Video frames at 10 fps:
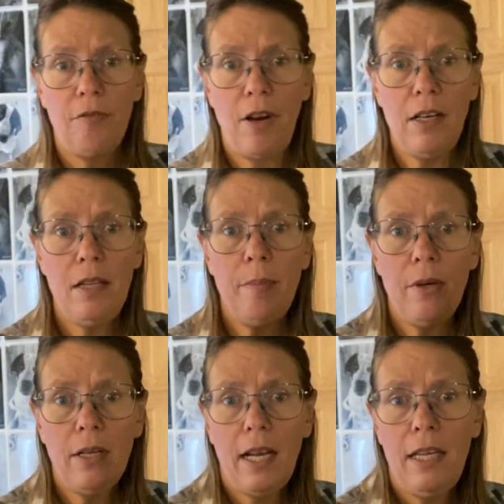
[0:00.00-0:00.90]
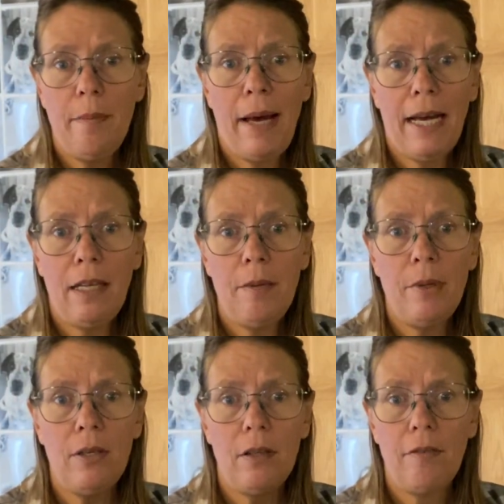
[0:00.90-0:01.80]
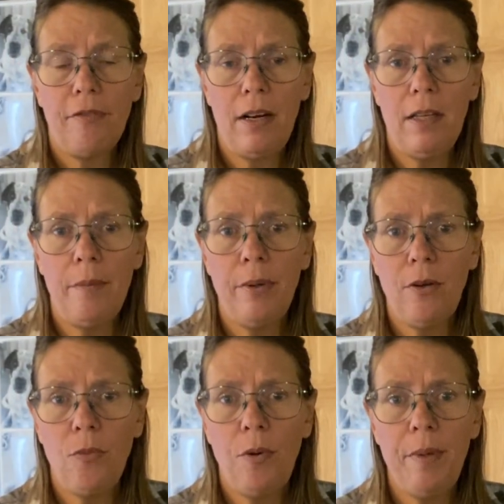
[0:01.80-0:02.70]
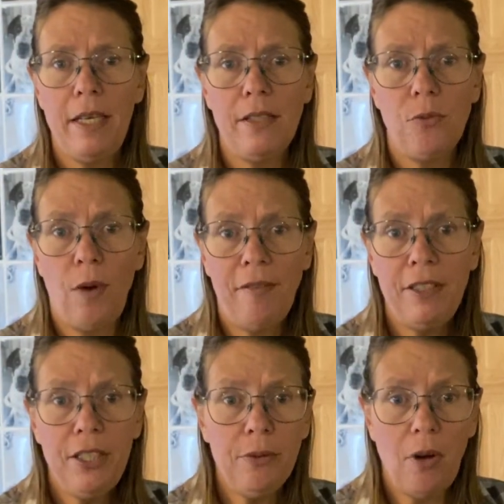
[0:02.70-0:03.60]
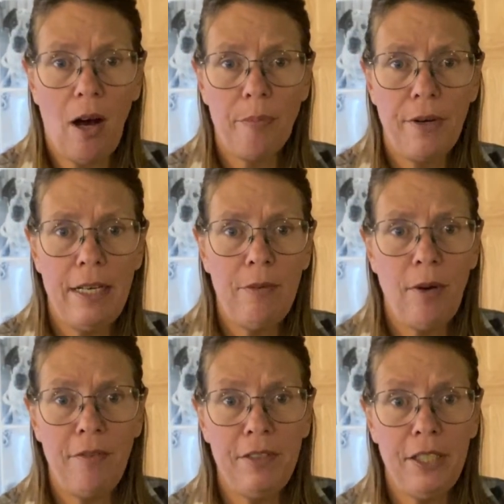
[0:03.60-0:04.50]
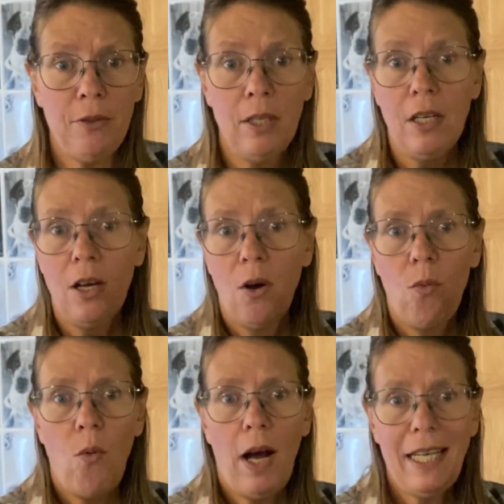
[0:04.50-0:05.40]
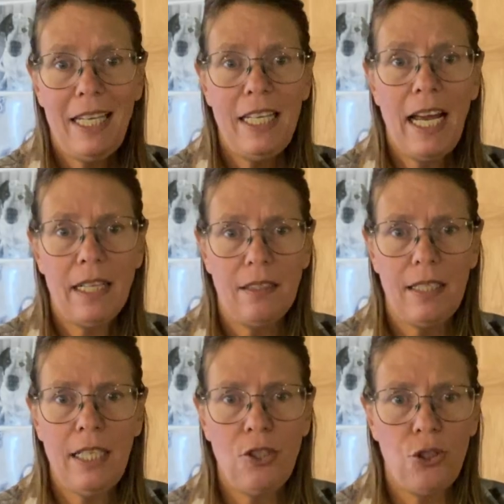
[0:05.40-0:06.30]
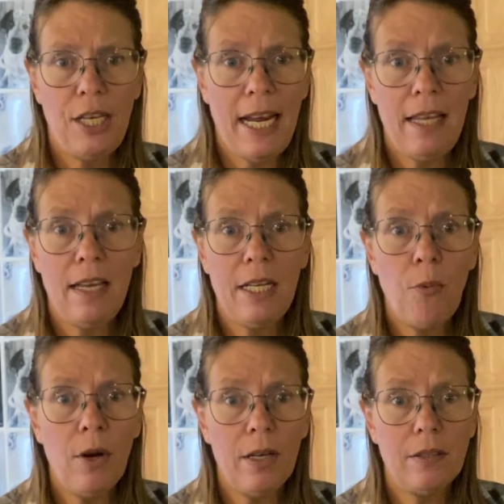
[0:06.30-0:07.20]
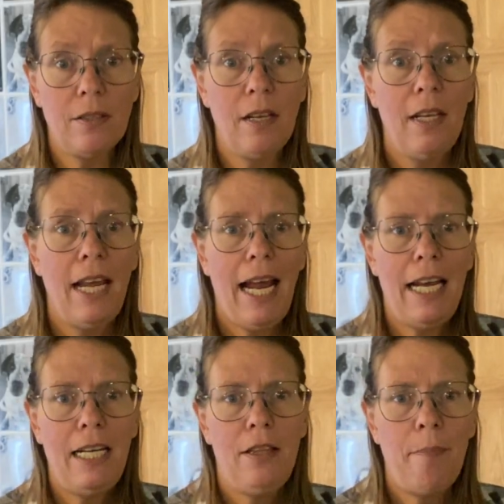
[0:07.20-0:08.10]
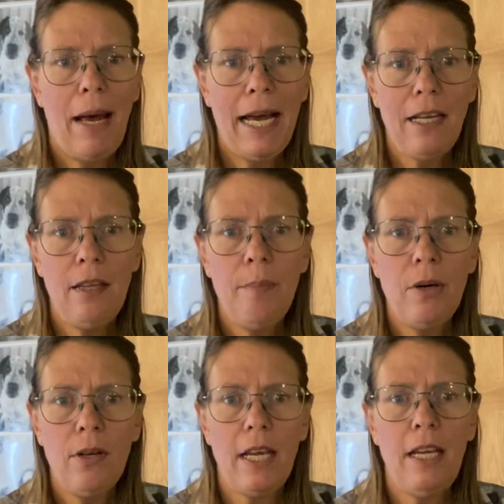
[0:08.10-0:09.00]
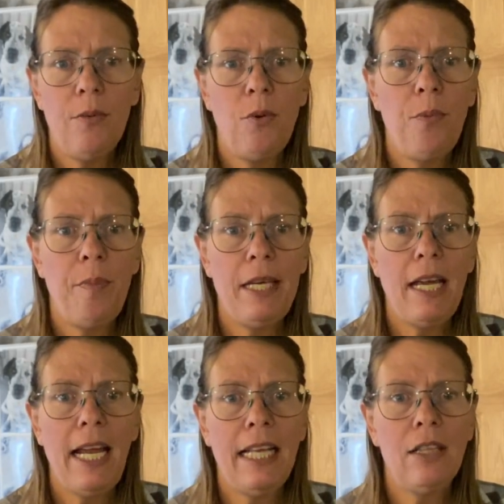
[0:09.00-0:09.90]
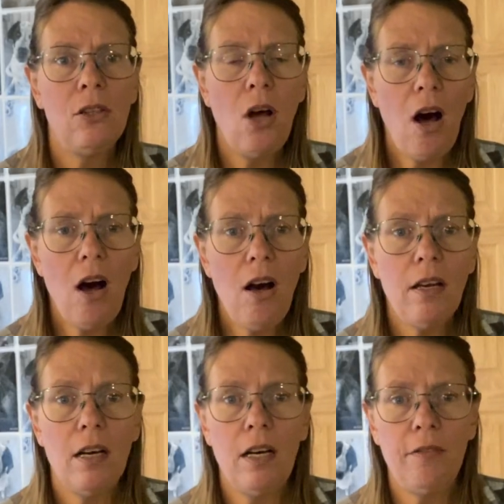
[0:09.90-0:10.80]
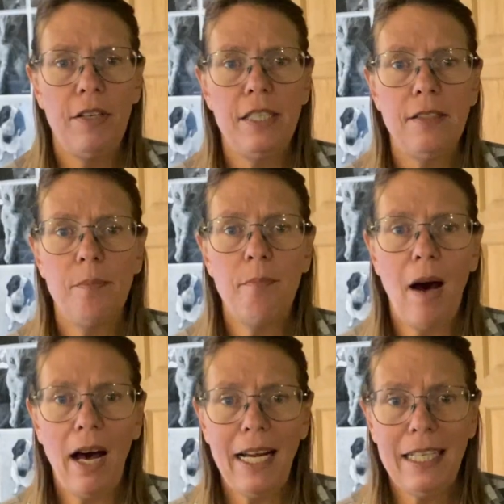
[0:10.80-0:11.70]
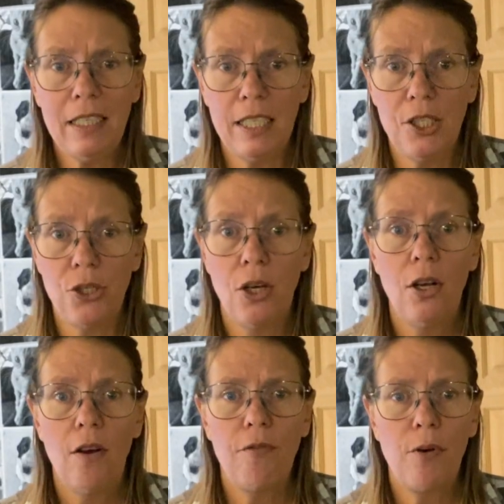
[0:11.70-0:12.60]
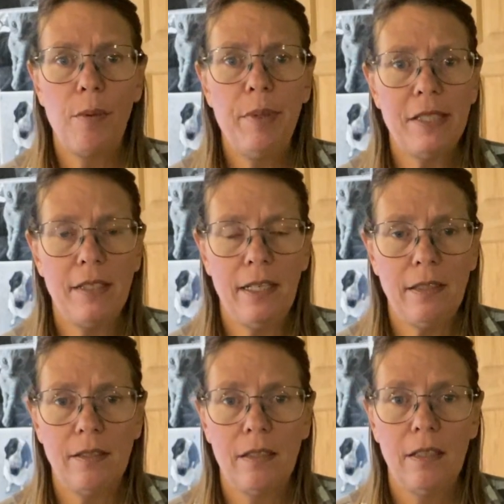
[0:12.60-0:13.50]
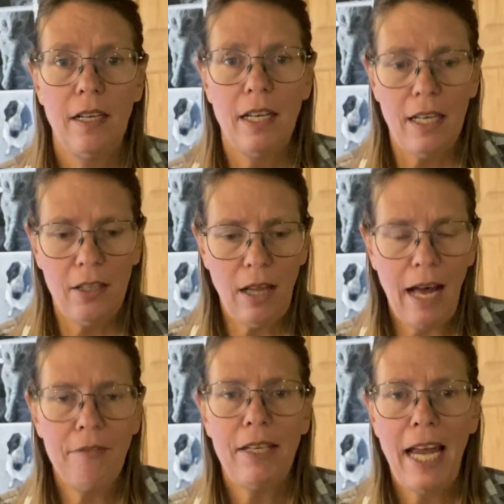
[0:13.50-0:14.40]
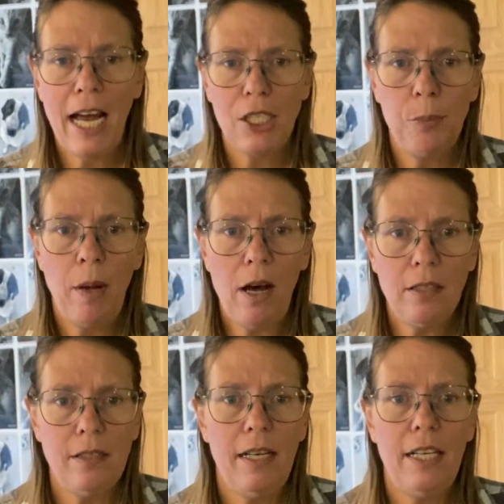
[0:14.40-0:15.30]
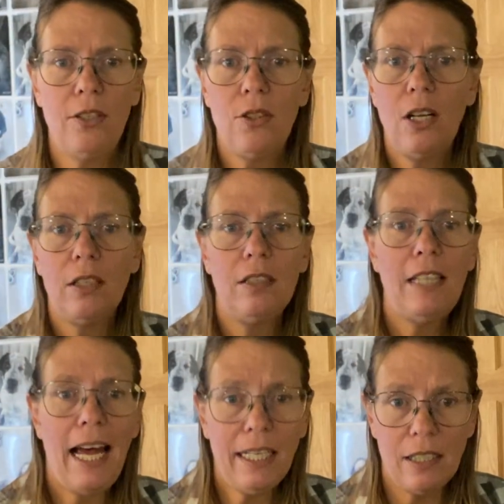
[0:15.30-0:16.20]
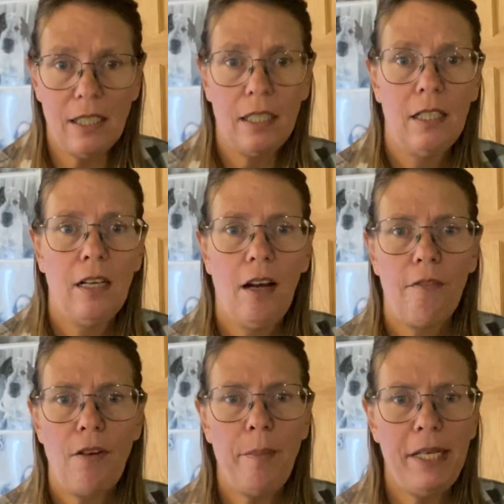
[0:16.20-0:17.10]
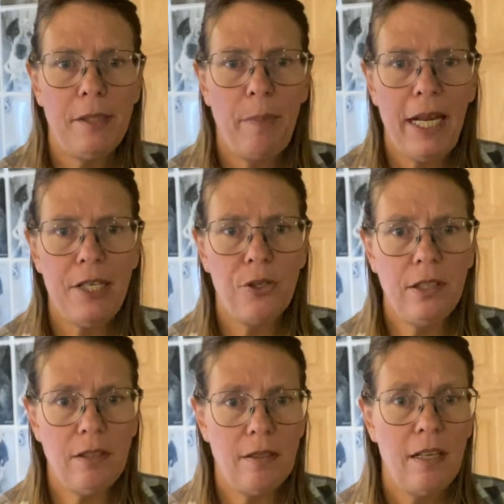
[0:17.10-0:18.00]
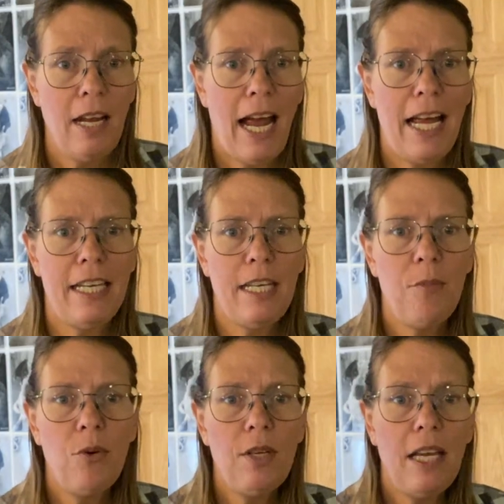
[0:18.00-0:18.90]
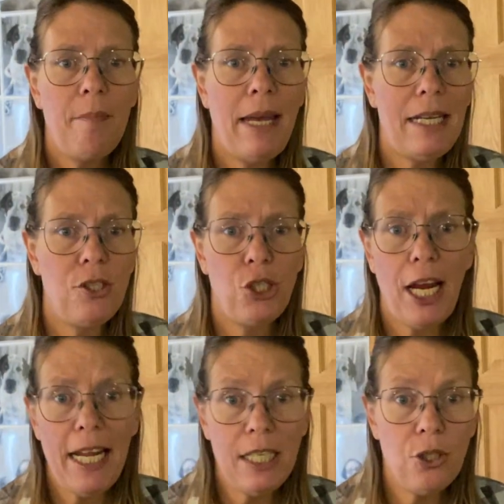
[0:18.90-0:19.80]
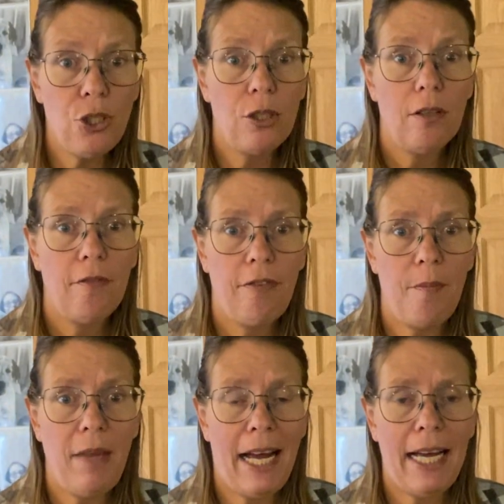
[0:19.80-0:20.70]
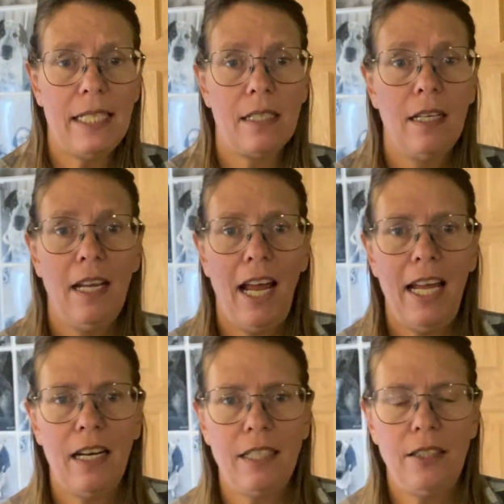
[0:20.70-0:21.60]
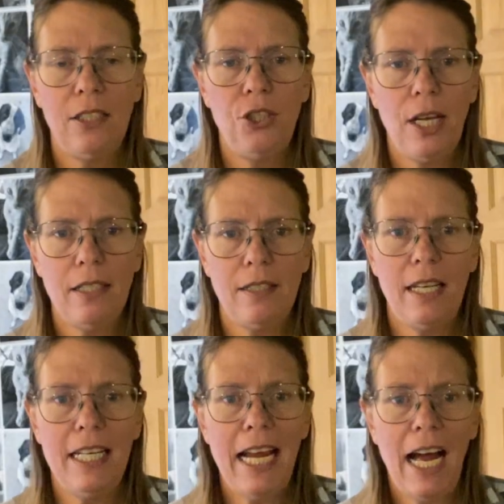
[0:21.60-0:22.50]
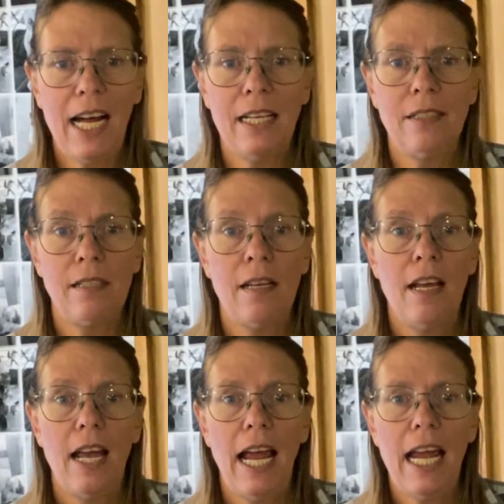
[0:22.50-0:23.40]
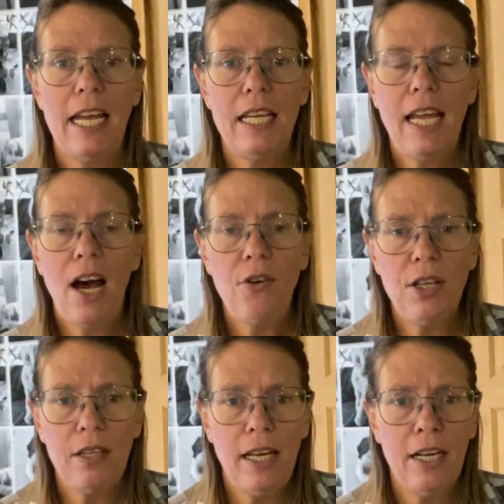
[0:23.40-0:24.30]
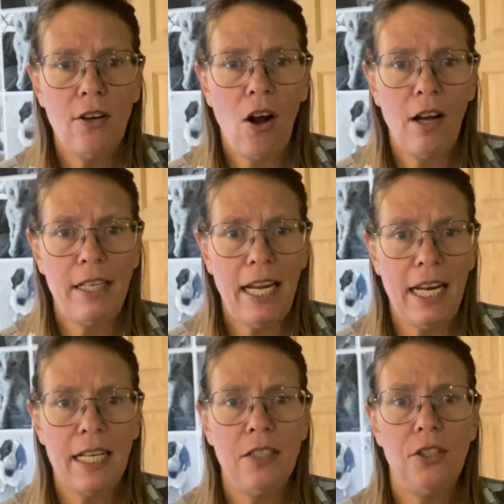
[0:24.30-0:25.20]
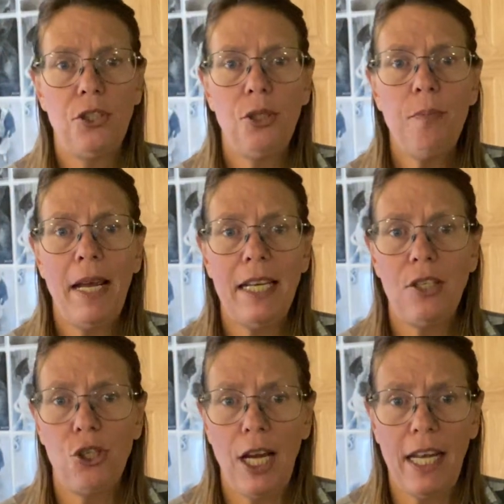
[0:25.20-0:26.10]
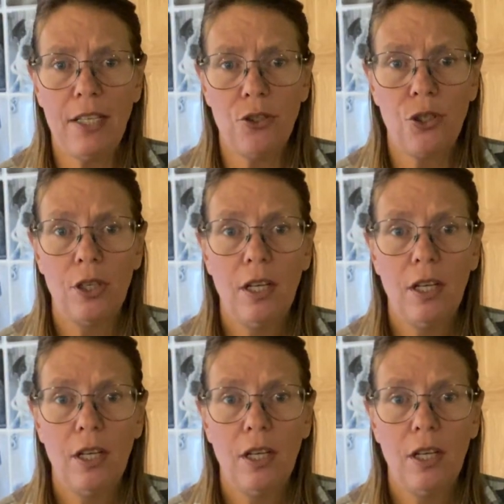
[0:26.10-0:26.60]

front of the book and the back of the book. The front of the book will be his revenue, operating revenue, what he gets each day that he works. And in the back of the book, it will be a log of his mileage for business. He'll have a cash box that he'll collect from his patrons, and he will make change from that. And I suggest that he has a calculator on hand to make change,